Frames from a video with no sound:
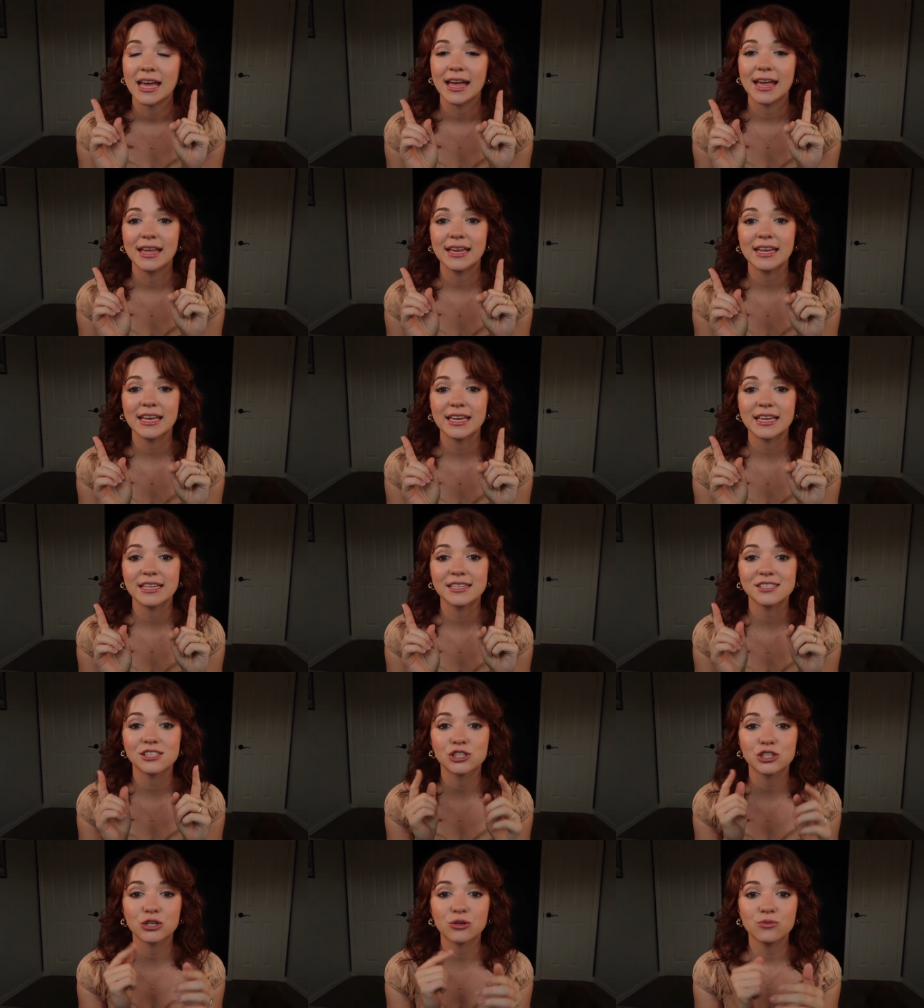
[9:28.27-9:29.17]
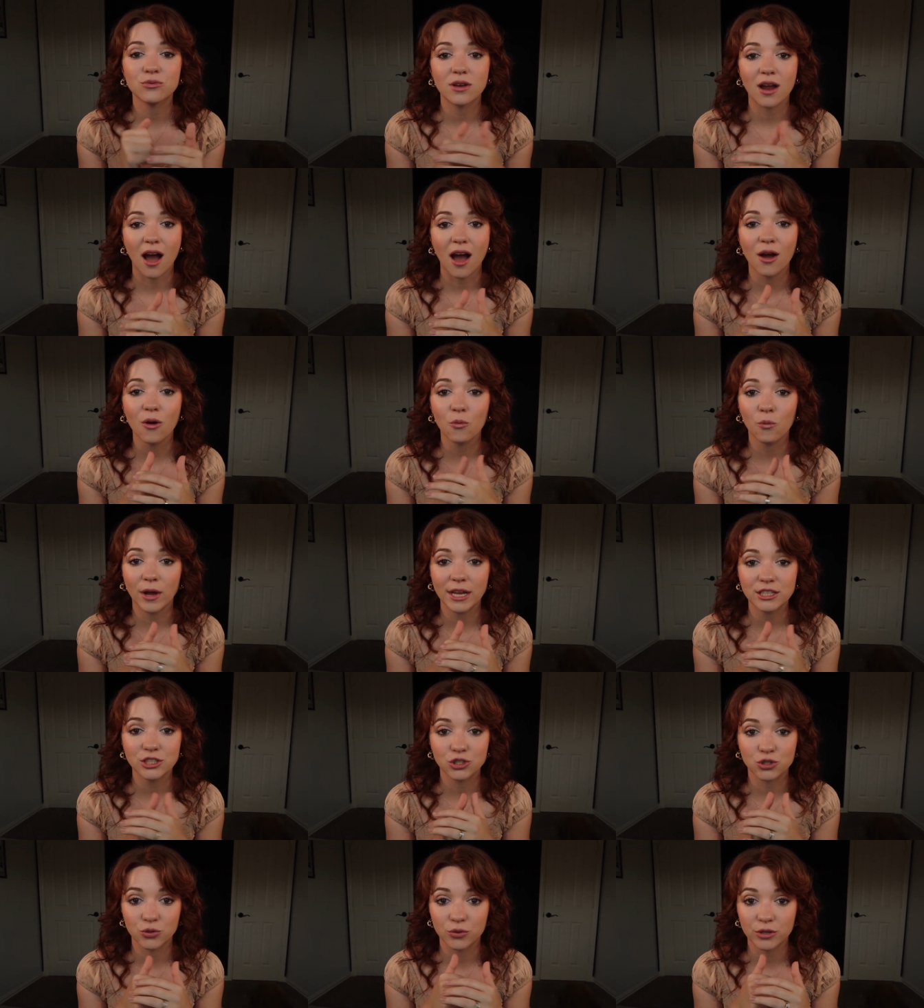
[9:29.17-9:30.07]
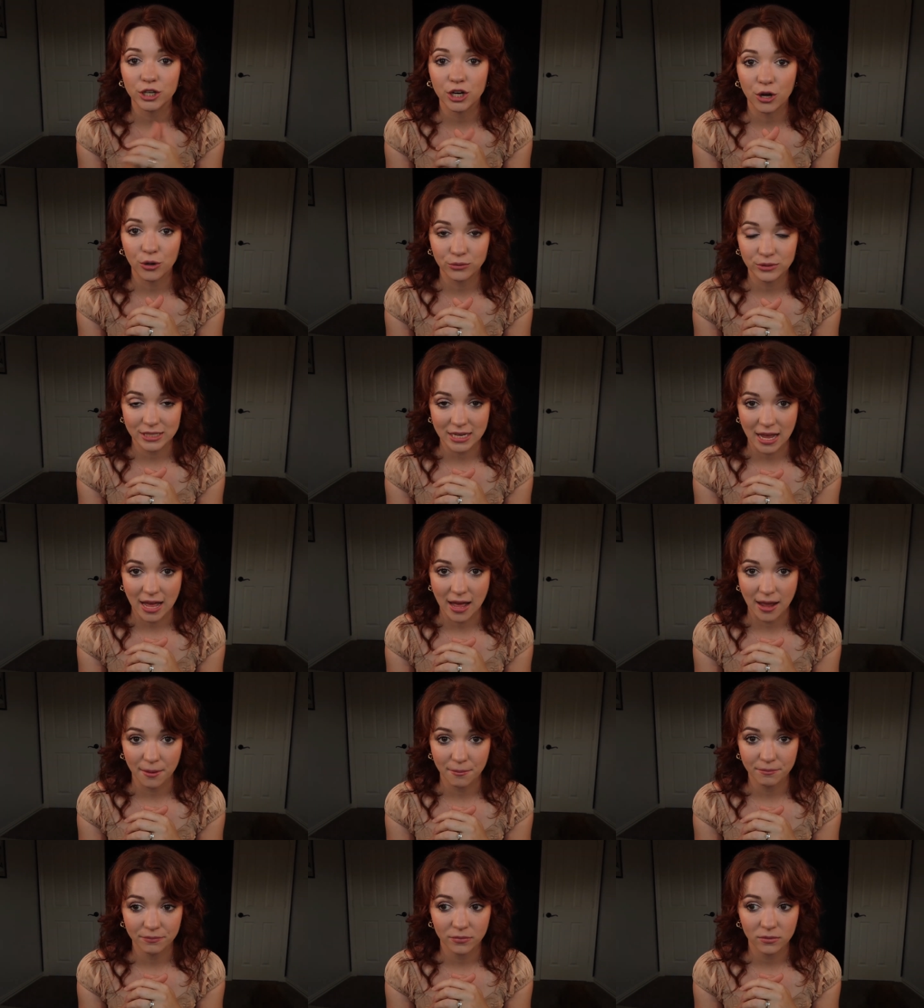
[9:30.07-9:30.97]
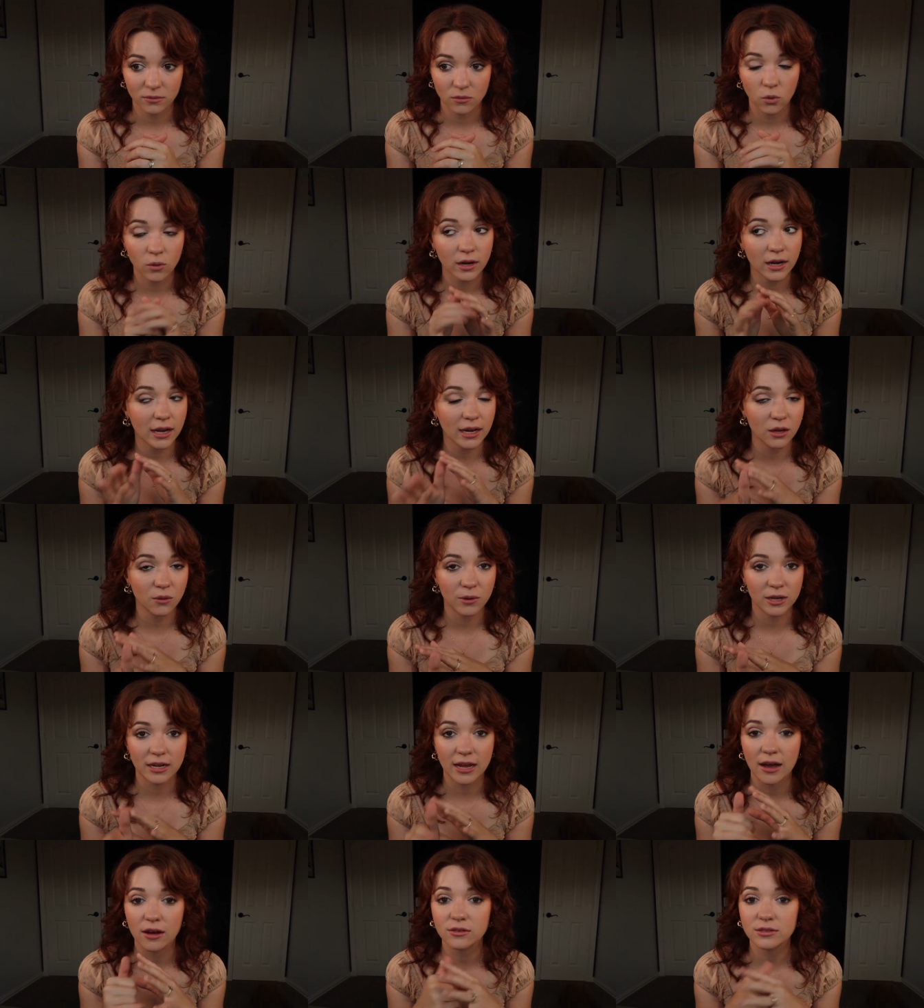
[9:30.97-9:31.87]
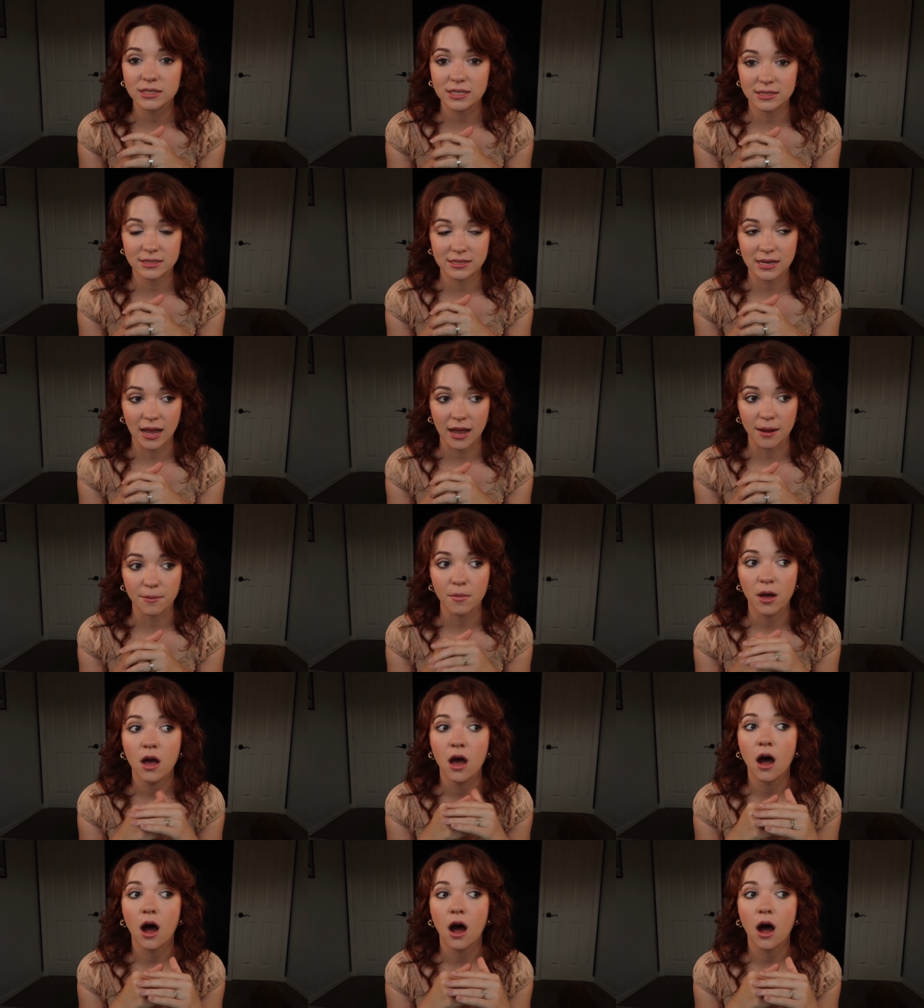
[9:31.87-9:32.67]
It is to not waste your own time or anyone else's time